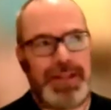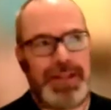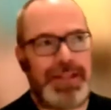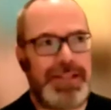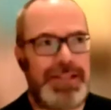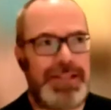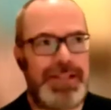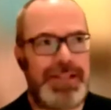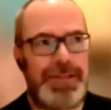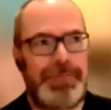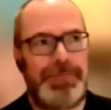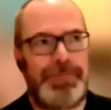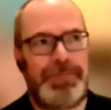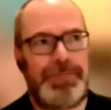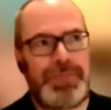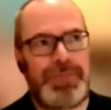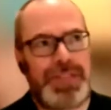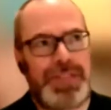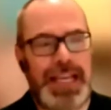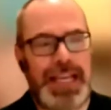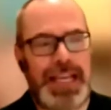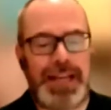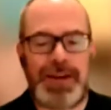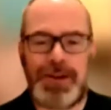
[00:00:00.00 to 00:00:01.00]
some
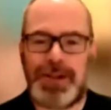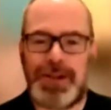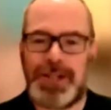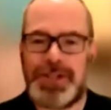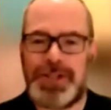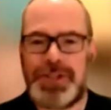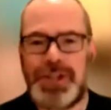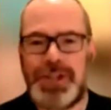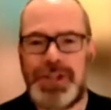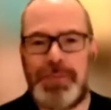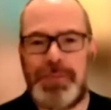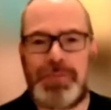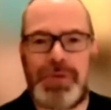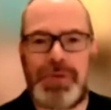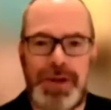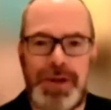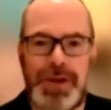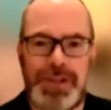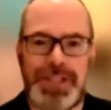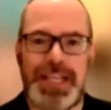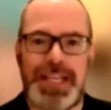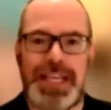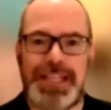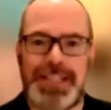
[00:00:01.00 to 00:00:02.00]
technology and
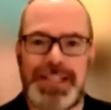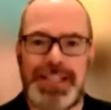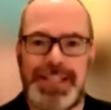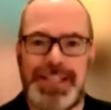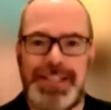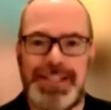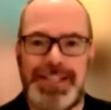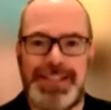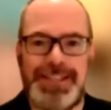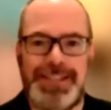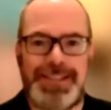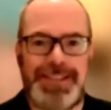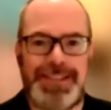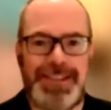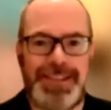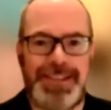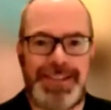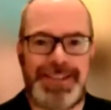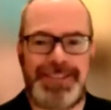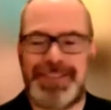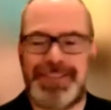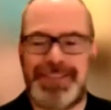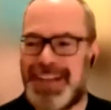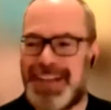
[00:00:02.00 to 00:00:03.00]
processes
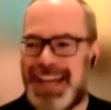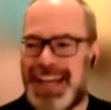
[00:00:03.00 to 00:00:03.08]
that